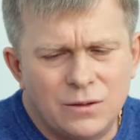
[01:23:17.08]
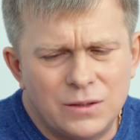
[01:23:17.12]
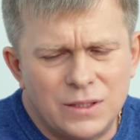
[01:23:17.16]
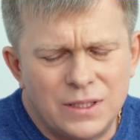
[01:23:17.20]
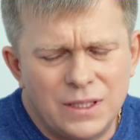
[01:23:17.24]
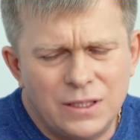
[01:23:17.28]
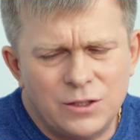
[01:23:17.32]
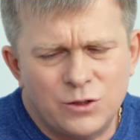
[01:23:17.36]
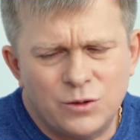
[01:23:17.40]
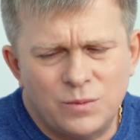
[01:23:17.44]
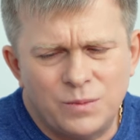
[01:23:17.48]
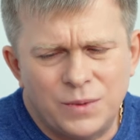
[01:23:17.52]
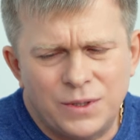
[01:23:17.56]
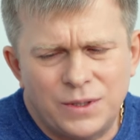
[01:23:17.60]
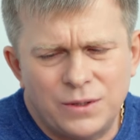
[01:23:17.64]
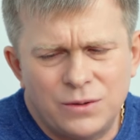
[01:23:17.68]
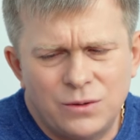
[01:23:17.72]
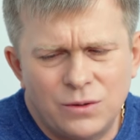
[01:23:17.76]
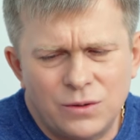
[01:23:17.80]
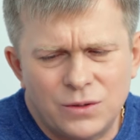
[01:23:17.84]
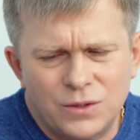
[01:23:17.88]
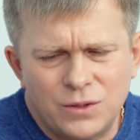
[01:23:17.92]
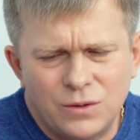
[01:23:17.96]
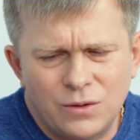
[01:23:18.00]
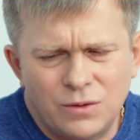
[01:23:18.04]
And you know, the
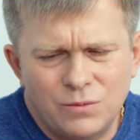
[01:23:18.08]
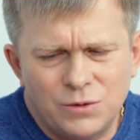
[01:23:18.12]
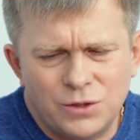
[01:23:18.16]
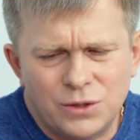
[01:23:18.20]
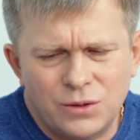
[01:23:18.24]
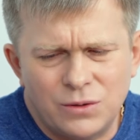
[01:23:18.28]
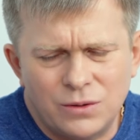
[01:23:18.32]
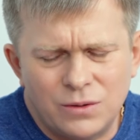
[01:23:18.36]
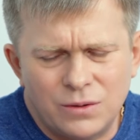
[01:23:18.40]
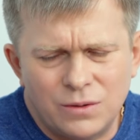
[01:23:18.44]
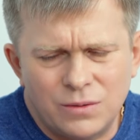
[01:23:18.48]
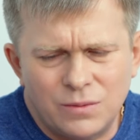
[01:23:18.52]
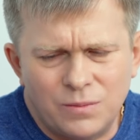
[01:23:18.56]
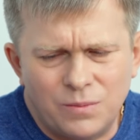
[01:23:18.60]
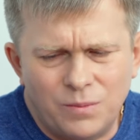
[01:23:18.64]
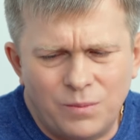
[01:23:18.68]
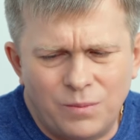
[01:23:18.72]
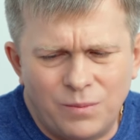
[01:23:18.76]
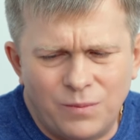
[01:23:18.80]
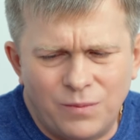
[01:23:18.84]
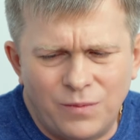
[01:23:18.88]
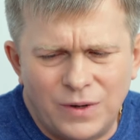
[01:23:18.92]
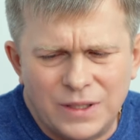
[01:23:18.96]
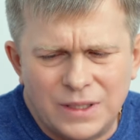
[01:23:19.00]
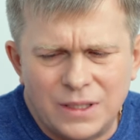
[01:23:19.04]
paradox is that
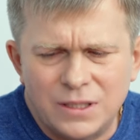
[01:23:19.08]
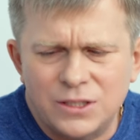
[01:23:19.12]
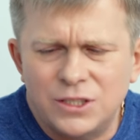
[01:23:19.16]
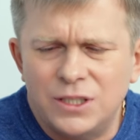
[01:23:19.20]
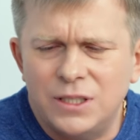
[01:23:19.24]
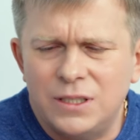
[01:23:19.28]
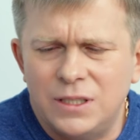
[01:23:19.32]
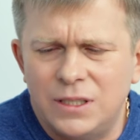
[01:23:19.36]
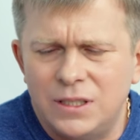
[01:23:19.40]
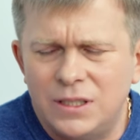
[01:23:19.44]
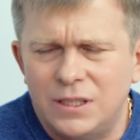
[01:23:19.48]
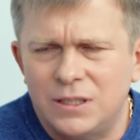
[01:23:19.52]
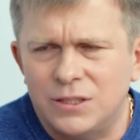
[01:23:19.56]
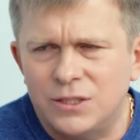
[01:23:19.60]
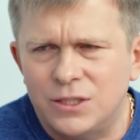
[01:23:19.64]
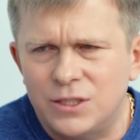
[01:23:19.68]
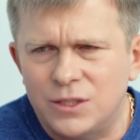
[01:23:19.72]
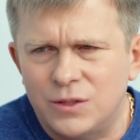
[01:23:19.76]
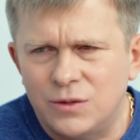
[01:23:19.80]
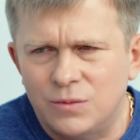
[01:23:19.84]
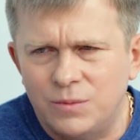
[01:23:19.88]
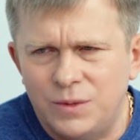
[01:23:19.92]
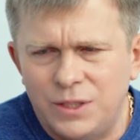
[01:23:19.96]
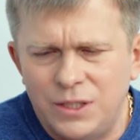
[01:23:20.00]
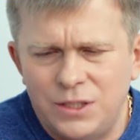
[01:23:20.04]
a lot of people feel
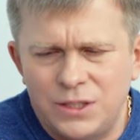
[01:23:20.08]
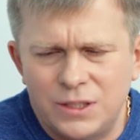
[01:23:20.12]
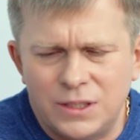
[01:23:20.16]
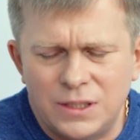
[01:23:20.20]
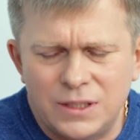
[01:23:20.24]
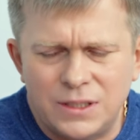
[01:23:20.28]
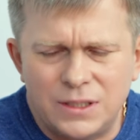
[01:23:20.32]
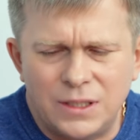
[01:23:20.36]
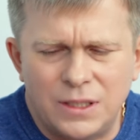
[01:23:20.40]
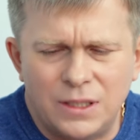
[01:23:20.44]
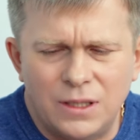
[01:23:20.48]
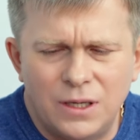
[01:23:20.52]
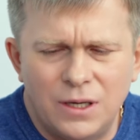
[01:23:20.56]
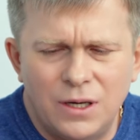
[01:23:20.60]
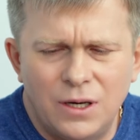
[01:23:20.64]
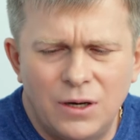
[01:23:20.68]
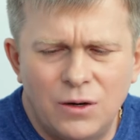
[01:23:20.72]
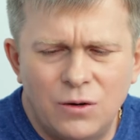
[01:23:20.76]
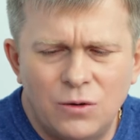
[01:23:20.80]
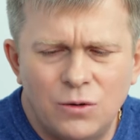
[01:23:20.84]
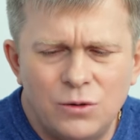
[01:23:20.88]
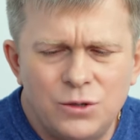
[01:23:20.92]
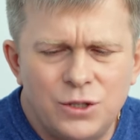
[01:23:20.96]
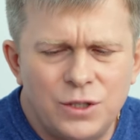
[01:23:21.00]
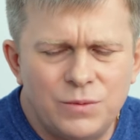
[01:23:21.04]
and understand
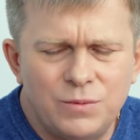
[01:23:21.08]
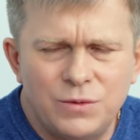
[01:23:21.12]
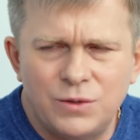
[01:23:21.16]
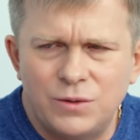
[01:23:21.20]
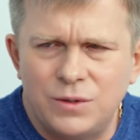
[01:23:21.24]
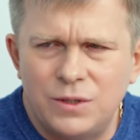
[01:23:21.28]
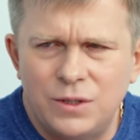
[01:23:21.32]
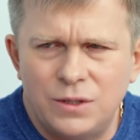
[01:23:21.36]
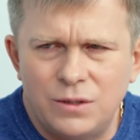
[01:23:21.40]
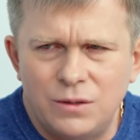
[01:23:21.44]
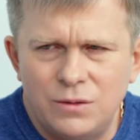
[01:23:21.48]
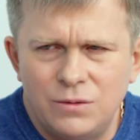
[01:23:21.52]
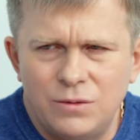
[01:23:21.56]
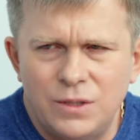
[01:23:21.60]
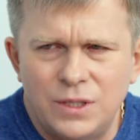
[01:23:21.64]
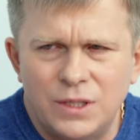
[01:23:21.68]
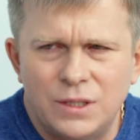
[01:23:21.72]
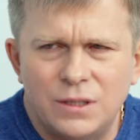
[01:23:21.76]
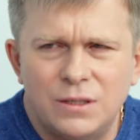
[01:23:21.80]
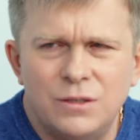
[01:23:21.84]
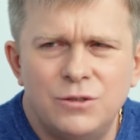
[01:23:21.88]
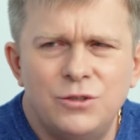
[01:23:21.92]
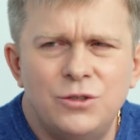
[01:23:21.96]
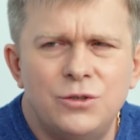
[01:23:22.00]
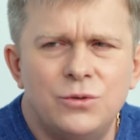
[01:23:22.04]
regarding those very
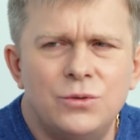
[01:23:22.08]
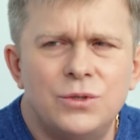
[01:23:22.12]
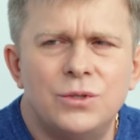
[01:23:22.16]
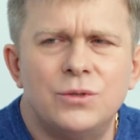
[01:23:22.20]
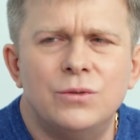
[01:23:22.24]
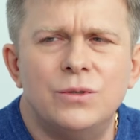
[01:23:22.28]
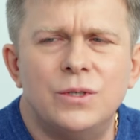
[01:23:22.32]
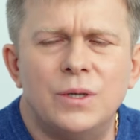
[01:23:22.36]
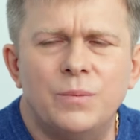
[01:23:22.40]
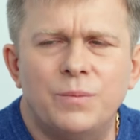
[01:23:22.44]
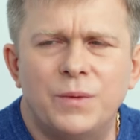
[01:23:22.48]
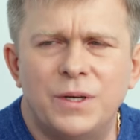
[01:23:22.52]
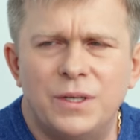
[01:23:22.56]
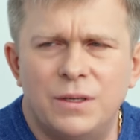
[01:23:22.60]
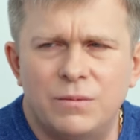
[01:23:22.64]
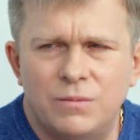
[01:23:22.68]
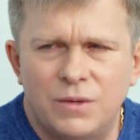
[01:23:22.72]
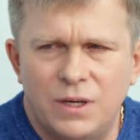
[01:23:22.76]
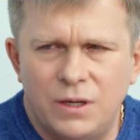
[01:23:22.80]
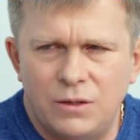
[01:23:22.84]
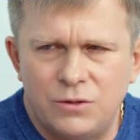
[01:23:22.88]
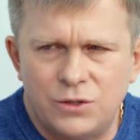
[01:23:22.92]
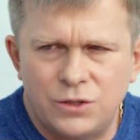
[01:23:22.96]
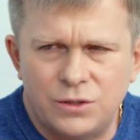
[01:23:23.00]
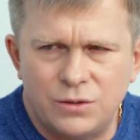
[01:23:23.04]
subpersonalities
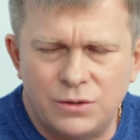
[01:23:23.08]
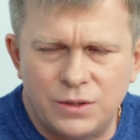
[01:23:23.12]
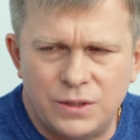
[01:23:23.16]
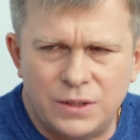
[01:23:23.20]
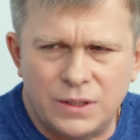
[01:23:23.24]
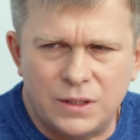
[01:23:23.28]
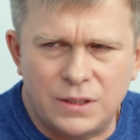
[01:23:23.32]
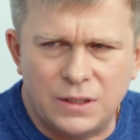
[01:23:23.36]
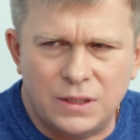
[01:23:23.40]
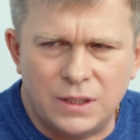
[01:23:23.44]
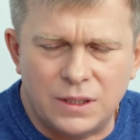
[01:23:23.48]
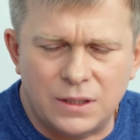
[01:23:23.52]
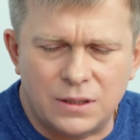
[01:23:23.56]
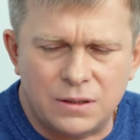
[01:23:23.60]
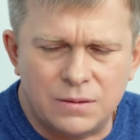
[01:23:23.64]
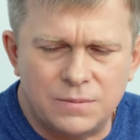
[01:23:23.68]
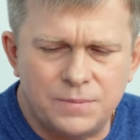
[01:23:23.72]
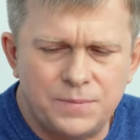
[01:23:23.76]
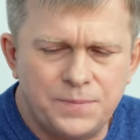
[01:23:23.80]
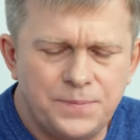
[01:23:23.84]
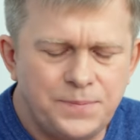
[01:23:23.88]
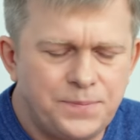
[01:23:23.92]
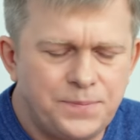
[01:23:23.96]
that this is true.